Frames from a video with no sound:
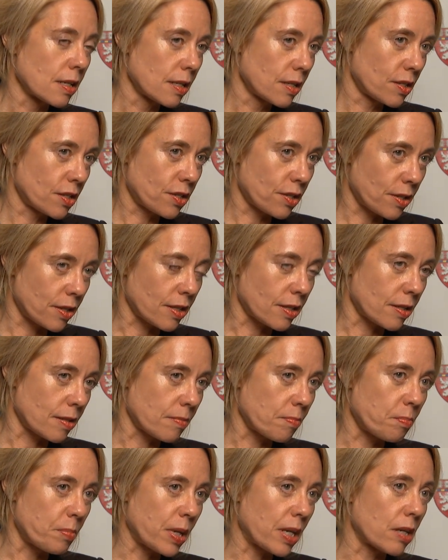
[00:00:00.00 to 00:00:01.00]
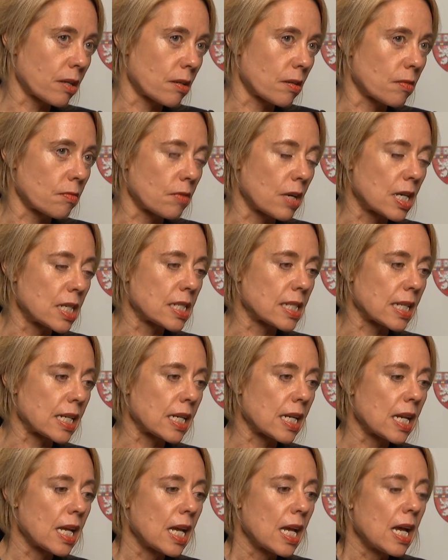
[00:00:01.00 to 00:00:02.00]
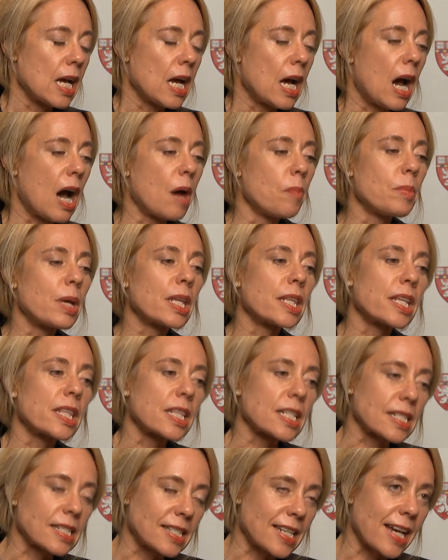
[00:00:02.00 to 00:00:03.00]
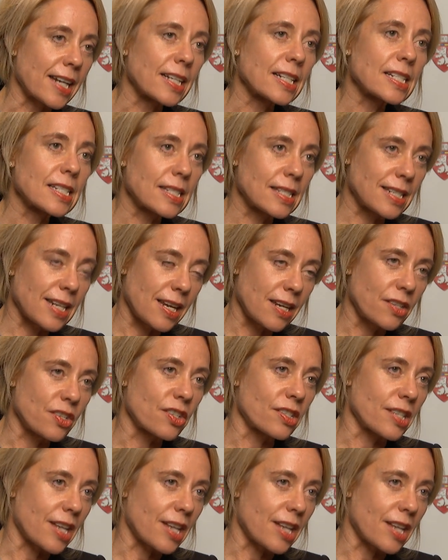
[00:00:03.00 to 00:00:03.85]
the bigger horizon. And then the second stage is